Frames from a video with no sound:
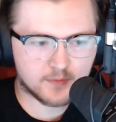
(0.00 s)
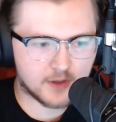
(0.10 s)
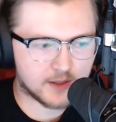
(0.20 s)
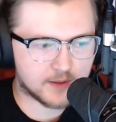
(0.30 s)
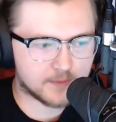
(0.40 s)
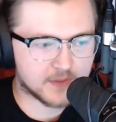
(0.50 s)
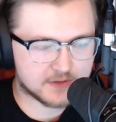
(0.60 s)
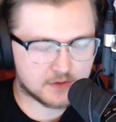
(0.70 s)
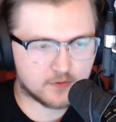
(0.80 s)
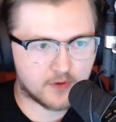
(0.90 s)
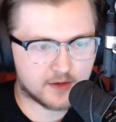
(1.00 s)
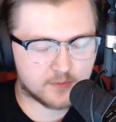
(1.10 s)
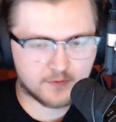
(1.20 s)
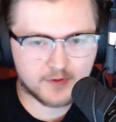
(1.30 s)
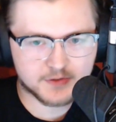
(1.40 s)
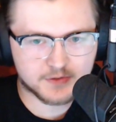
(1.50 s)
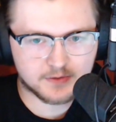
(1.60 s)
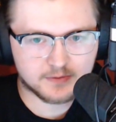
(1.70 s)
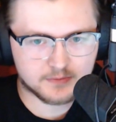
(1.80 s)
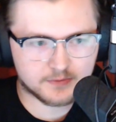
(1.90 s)
a silver ranked
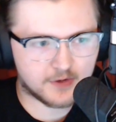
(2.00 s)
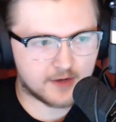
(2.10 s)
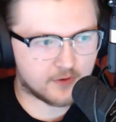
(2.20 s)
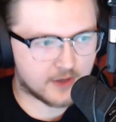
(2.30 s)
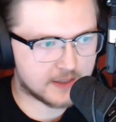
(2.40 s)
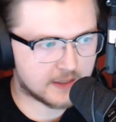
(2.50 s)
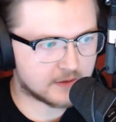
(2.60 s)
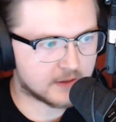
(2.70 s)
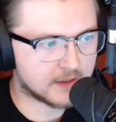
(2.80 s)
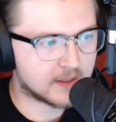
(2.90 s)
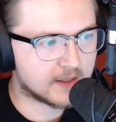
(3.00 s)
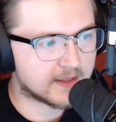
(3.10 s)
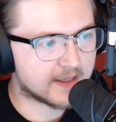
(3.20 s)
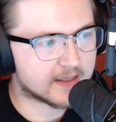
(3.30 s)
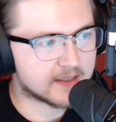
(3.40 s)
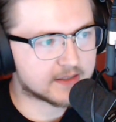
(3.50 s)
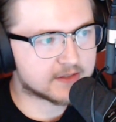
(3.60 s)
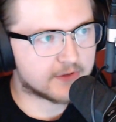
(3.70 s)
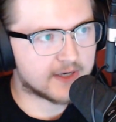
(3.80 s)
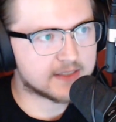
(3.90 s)
professional driver right now, like it's
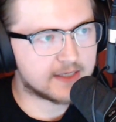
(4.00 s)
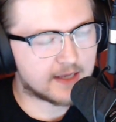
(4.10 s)
crazy.